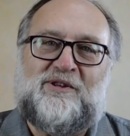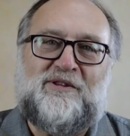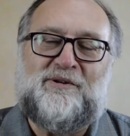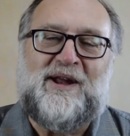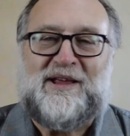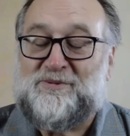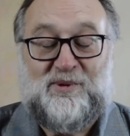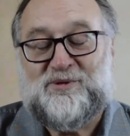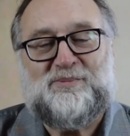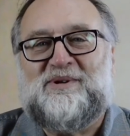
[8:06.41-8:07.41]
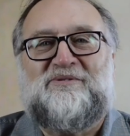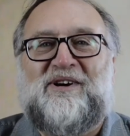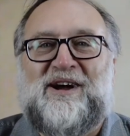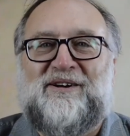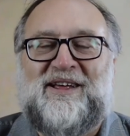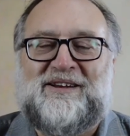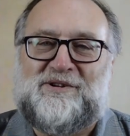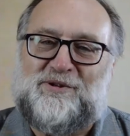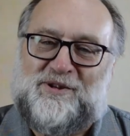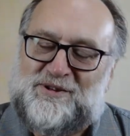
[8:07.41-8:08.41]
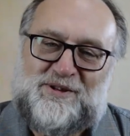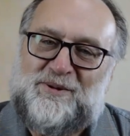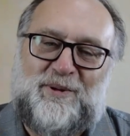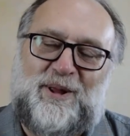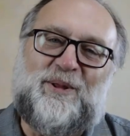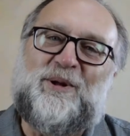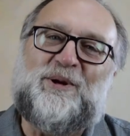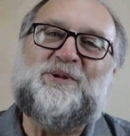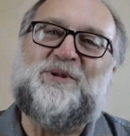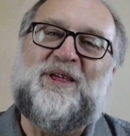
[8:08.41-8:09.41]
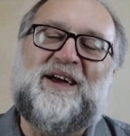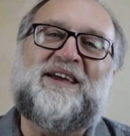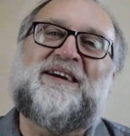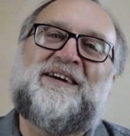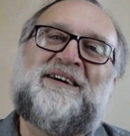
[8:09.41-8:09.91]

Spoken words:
that they're not supposed to be fired at just to see what it looks like.